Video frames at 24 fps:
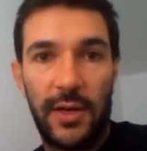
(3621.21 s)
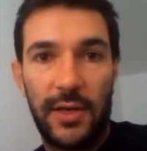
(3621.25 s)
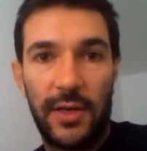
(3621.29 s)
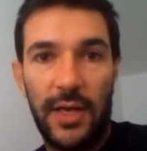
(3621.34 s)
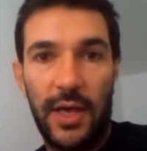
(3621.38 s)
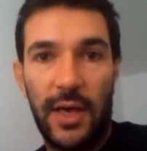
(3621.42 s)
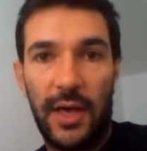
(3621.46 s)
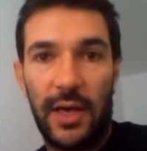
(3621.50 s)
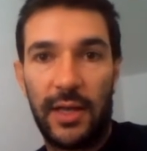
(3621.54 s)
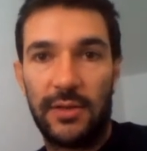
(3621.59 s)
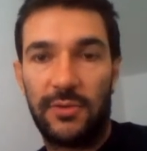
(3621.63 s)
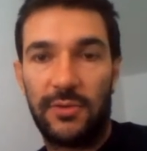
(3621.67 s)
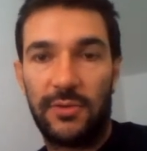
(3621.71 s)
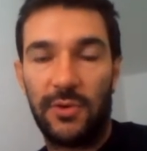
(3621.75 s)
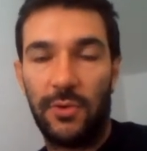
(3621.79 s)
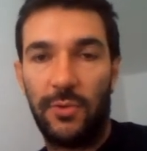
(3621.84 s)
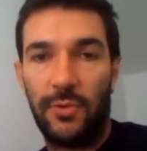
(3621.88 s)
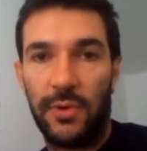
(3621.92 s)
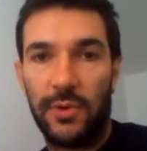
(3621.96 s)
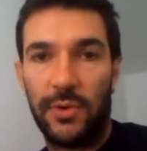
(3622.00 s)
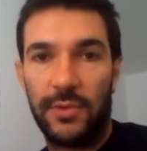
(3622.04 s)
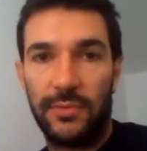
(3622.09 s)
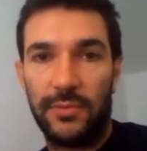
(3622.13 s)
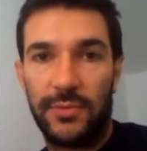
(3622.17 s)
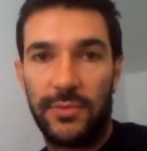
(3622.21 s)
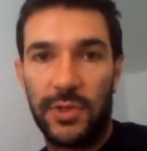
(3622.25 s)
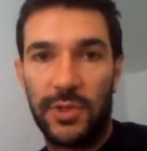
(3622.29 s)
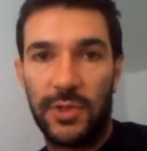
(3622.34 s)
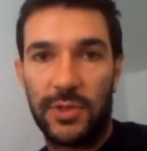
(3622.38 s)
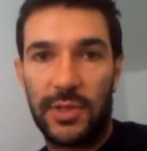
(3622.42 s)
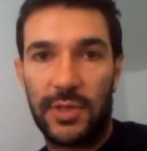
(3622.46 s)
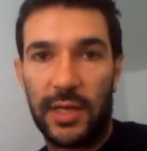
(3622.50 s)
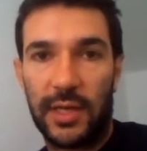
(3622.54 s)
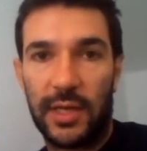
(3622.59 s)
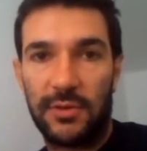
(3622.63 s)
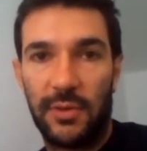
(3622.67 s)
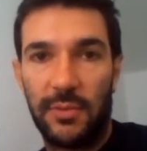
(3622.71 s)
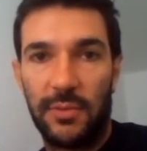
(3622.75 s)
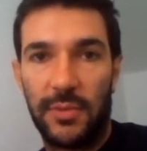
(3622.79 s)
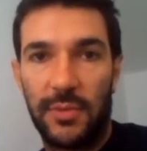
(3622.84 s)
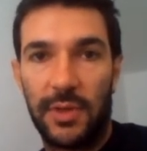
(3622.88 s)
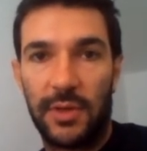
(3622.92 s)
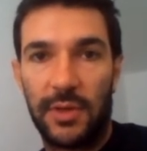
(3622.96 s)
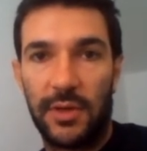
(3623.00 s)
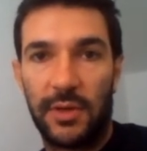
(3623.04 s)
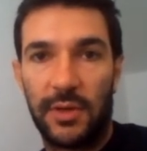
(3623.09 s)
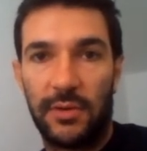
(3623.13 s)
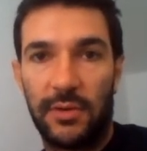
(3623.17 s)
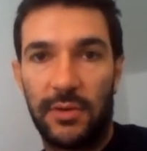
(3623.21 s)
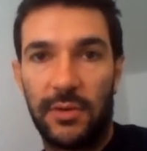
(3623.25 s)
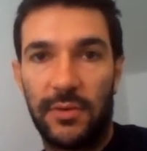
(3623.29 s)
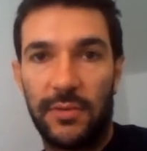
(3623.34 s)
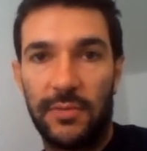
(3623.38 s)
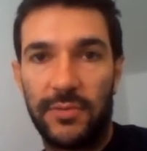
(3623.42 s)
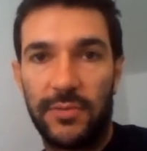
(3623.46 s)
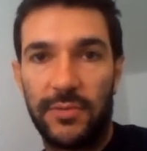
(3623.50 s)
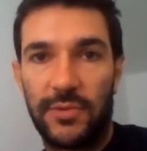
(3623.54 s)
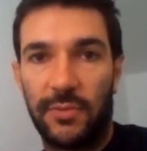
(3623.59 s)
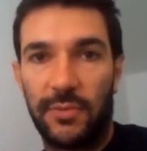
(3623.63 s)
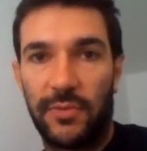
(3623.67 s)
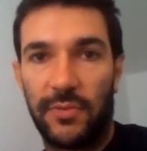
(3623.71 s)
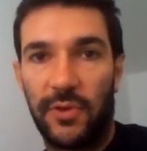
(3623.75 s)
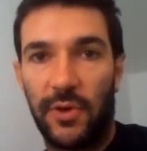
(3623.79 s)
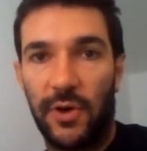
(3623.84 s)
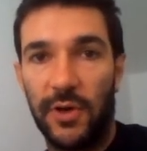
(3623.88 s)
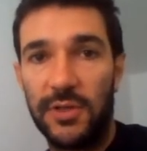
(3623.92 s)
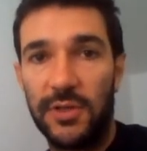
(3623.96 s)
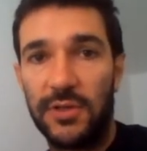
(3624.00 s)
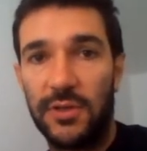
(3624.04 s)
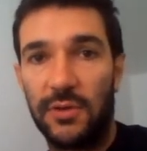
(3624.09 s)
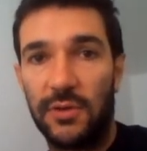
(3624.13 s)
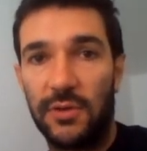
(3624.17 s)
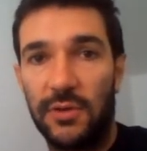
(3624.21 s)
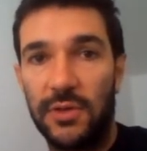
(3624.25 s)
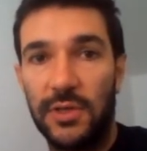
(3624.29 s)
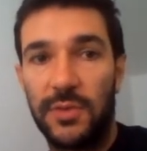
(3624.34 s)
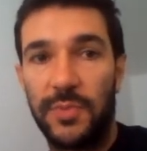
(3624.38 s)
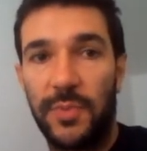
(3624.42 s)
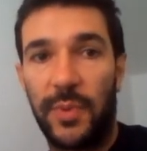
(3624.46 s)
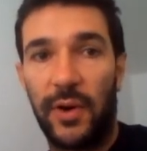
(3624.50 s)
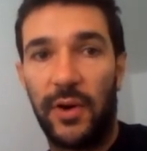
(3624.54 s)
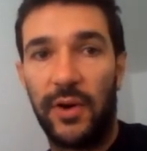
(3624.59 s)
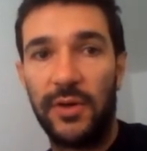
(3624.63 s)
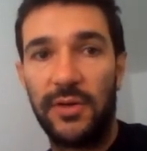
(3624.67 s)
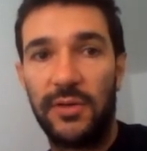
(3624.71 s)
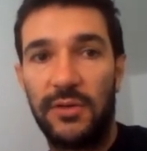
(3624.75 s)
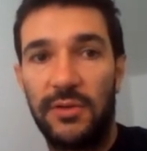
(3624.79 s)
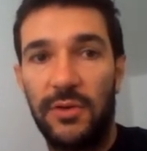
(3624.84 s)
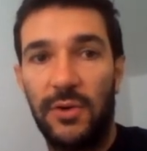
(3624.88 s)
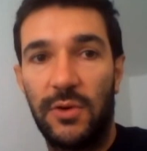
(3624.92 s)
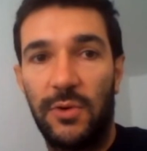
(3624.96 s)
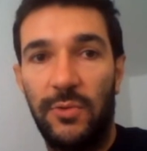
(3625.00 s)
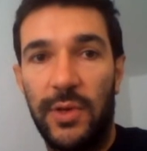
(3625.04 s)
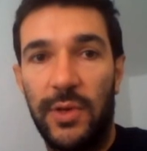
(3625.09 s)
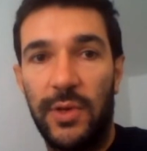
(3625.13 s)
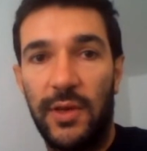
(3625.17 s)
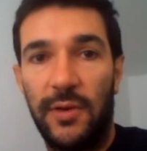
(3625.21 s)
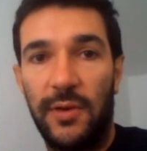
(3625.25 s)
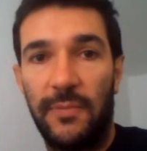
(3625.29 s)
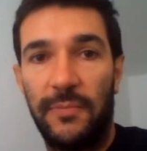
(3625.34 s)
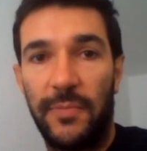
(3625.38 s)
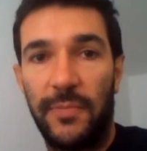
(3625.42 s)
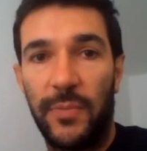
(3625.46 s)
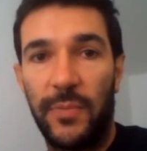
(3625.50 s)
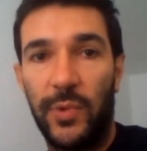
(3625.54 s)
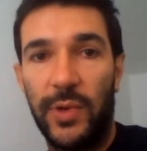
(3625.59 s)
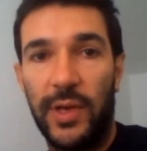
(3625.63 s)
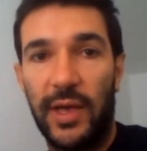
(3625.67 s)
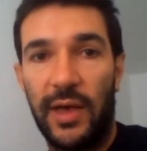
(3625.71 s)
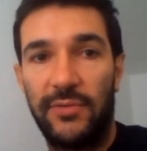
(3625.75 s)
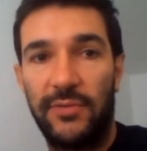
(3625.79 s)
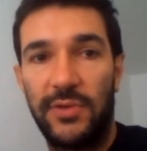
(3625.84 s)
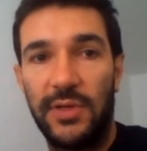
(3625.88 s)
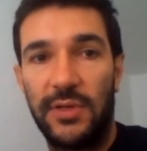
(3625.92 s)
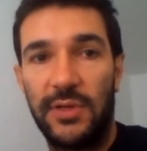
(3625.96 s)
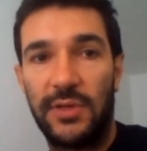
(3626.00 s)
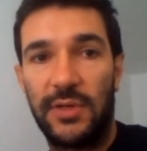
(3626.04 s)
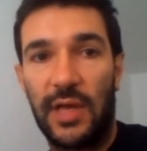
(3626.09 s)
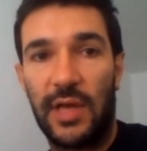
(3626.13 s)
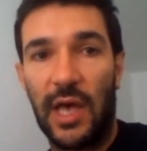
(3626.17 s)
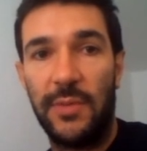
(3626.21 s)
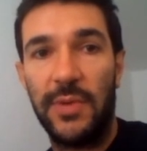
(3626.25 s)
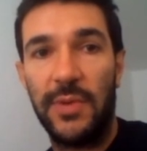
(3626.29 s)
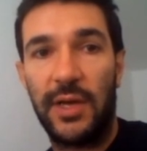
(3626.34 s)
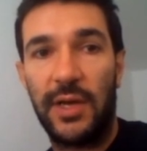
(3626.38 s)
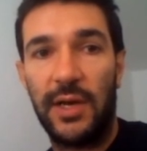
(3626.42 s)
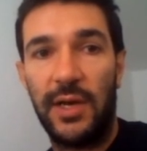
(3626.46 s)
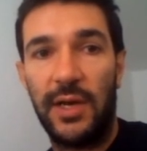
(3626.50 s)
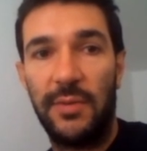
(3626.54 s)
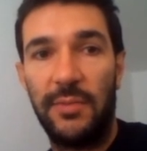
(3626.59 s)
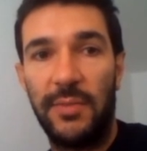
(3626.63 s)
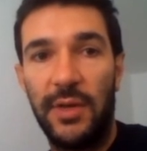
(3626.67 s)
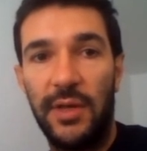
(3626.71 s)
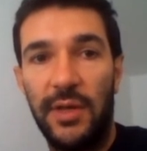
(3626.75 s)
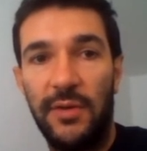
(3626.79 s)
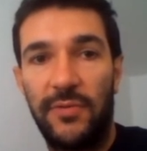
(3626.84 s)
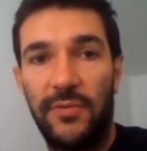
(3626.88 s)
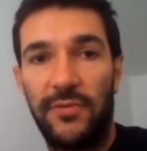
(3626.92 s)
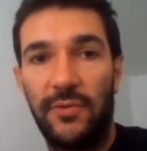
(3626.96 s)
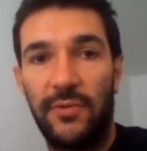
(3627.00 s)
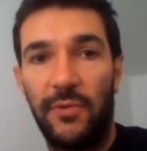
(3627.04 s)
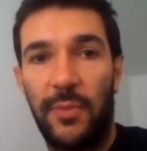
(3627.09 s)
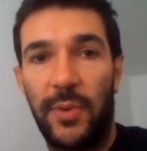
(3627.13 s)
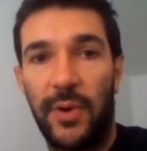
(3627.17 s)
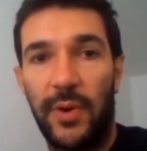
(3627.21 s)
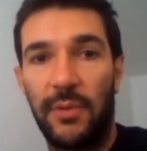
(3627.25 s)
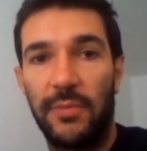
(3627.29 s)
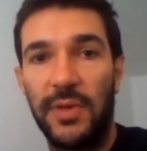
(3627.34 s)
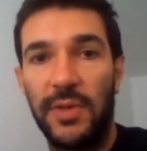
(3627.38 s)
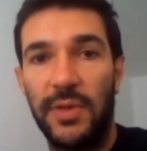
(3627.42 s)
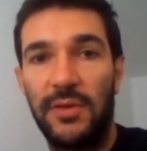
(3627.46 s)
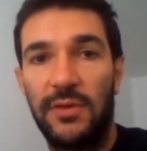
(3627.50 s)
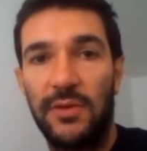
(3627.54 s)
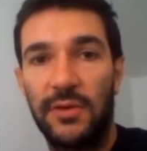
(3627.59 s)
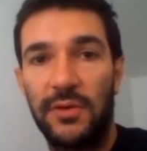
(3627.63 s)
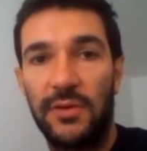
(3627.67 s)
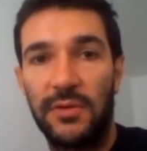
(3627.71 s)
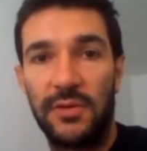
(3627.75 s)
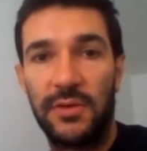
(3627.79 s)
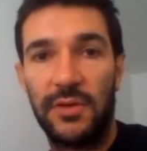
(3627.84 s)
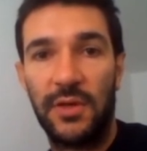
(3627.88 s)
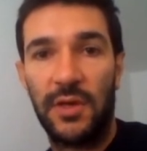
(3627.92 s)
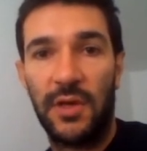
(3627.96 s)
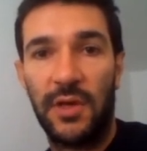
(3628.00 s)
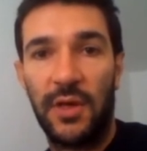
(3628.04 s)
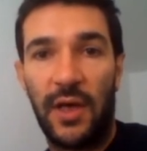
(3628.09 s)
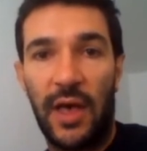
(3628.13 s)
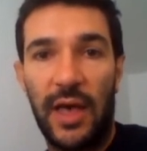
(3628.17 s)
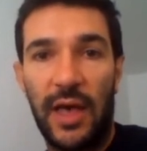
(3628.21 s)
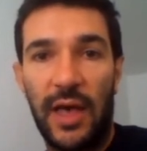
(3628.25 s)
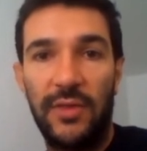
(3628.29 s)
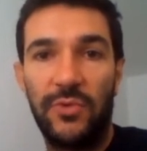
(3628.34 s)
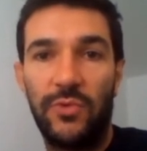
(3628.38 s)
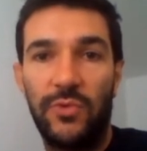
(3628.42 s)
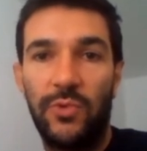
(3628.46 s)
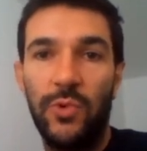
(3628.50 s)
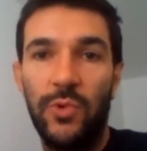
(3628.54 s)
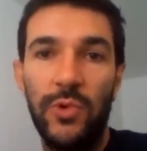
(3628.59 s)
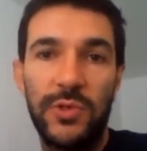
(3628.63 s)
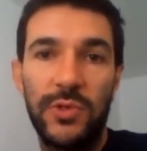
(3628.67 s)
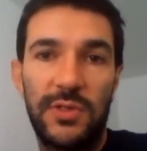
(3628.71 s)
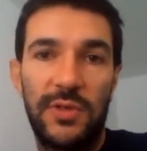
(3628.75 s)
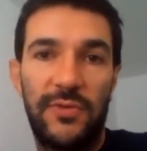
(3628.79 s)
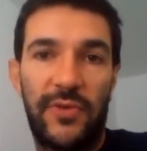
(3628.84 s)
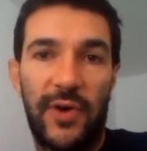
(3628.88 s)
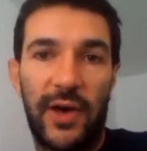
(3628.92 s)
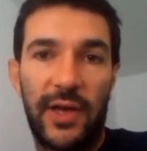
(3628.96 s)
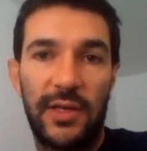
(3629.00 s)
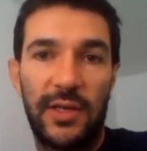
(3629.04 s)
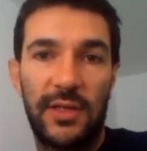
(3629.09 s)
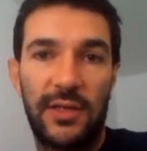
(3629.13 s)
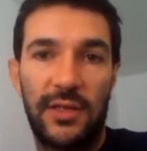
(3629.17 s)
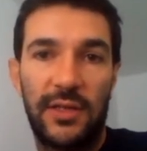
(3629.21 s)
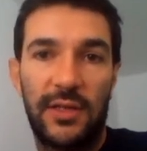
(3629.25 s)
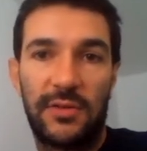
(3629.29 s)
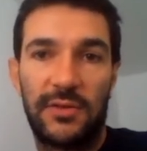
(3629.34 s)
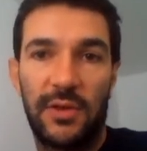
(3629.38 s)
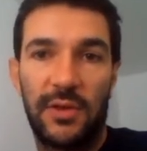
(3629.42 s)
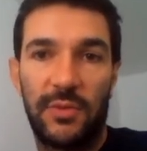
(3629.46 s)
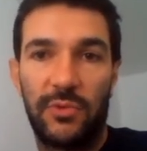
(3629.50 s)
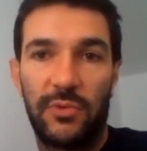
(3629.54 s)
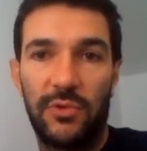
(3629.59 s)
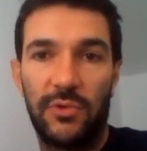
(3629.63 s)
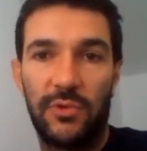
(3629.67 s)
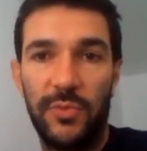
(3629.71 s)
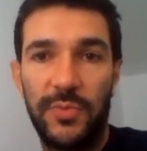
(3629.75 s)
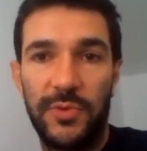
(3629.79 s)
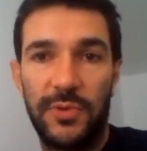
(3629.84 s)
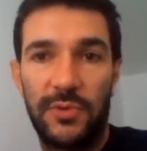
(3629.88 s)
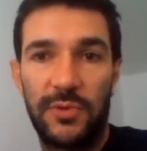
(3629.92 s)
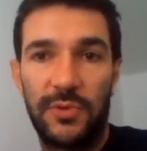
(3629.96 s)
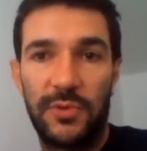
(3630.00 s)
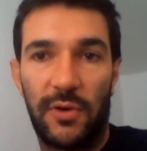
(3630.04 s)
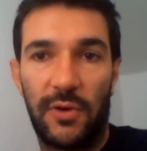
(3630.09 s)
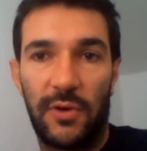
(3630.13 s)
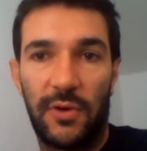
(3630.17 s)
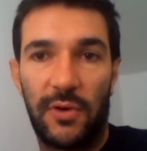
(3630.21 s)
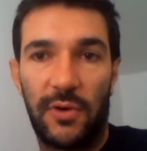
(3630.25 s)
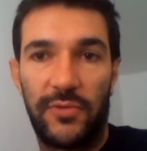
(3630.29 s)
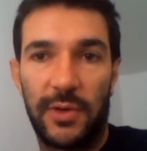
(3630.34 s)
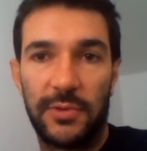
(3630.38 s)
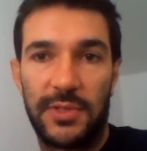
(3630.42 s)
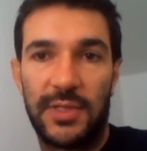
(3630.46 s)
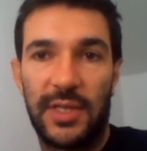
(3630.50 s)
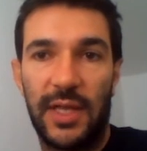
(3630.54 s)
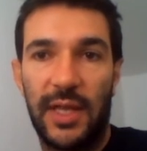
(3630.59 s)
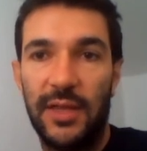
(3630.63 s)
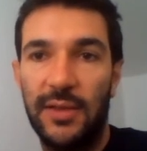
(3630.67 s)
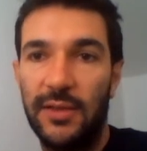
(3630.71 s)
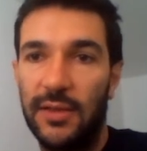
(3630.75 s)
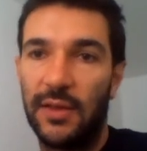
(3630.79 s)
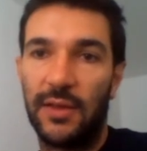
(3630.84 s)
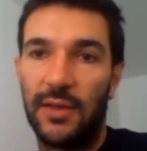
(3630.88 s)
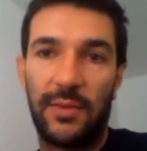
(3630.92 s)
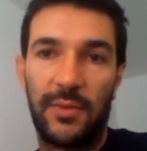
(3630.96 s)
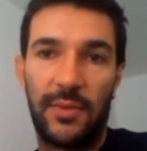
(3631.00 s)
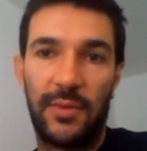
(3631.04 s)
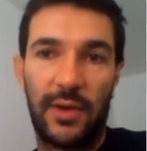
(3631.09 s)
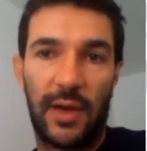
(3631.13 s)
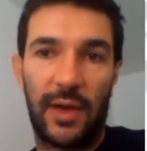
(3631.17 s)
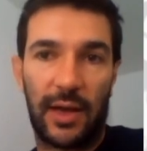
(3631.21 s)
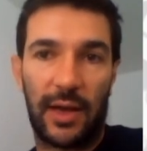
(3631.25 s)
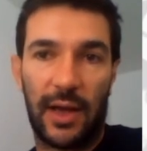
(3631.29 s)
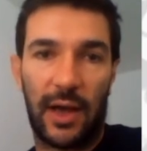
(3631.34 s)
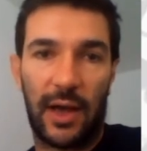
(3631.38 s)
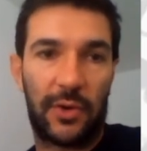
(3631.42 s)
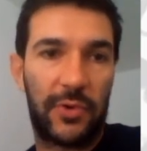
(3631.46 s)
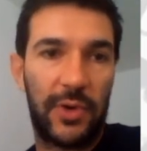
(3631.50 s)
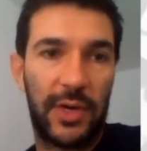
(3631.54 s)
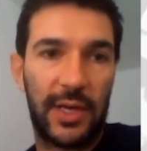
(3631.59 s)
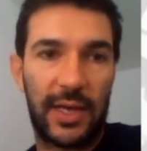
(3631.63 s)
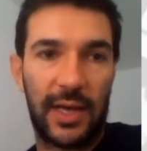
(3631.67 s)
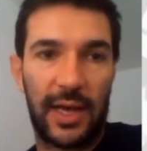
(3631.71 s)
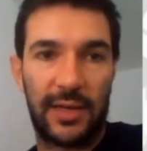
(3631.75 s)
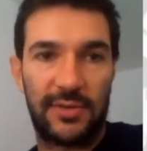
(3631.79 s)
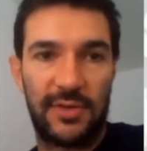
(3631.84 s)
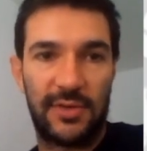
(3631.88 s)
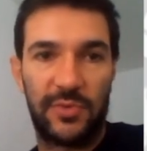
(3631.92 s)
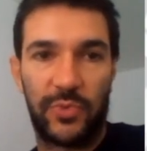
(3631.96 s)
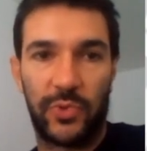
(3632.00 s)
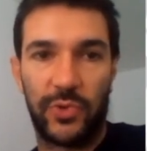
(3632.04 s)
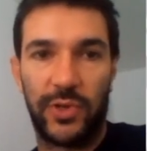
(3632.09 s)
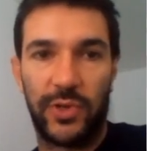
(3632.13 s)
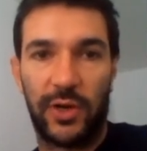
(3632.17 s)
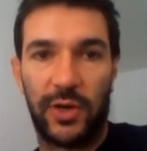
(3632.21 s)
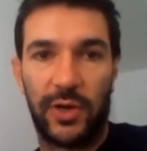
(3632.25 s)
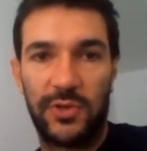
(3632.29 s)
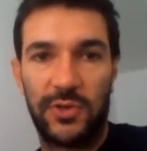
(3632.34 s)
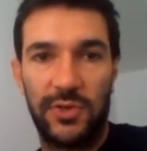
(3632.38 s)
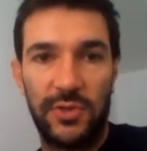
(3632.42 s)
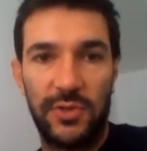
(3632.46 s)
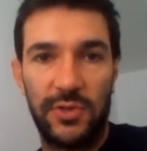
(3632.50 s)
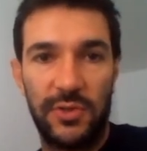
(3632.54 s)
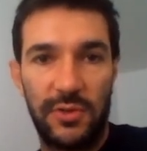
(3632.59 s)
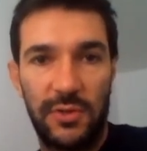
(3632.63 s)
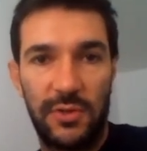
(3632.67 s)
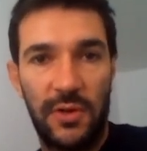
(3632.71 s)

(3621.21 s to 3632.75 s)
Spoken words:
Yeah, and so just like some thoughts on this part. So we have these chemically meaningful parameters and rules defining the subgroups of outstanding acrylic acid production,